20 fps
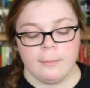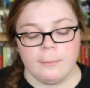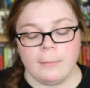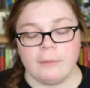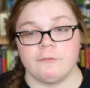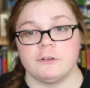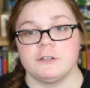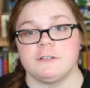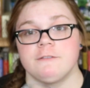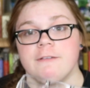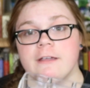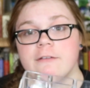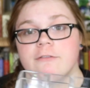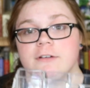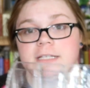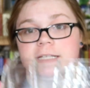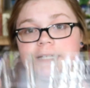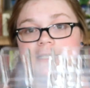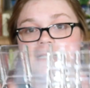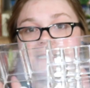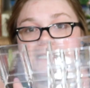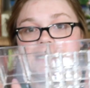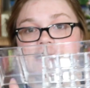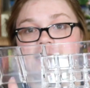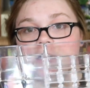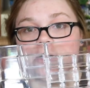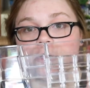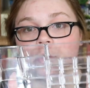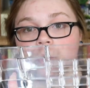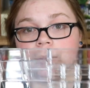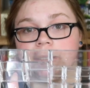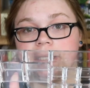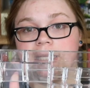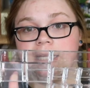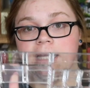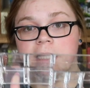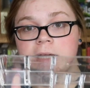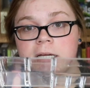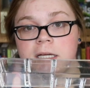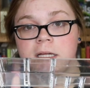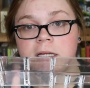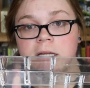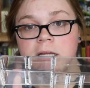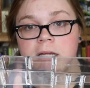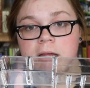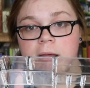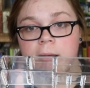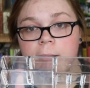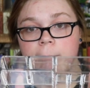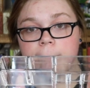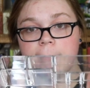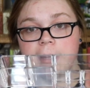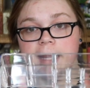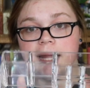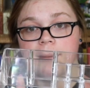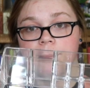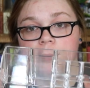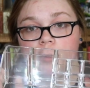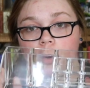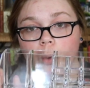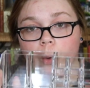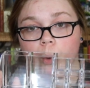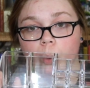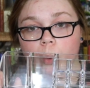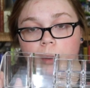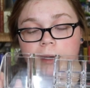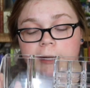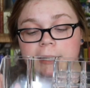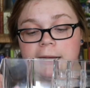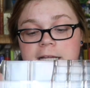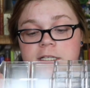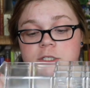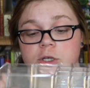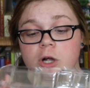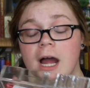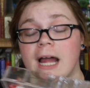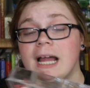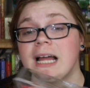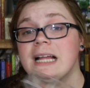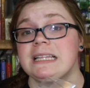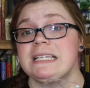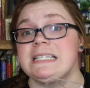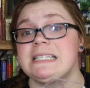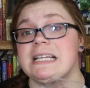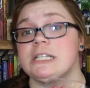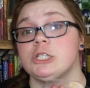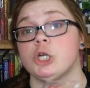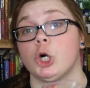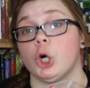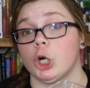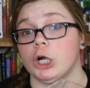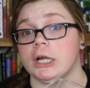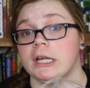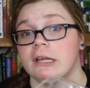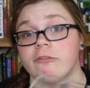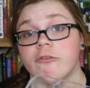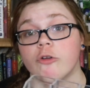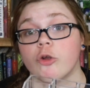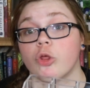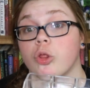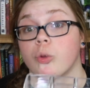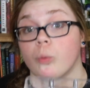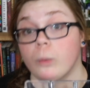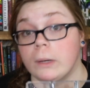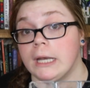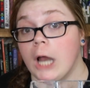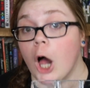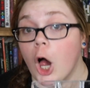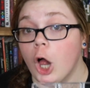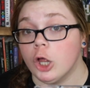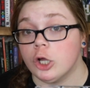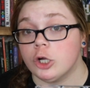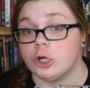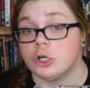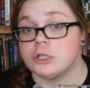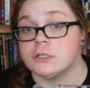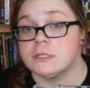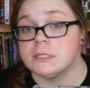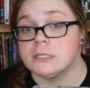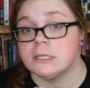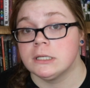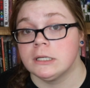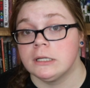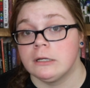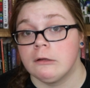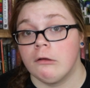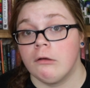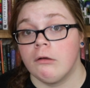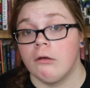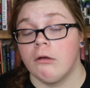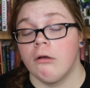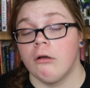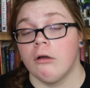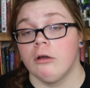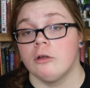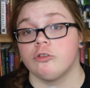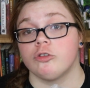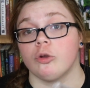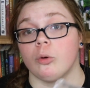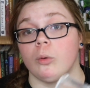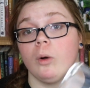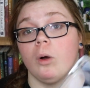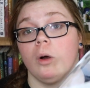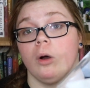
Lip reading: my first favorite is this acrylic makeup organizer. I got this at Target for $3. So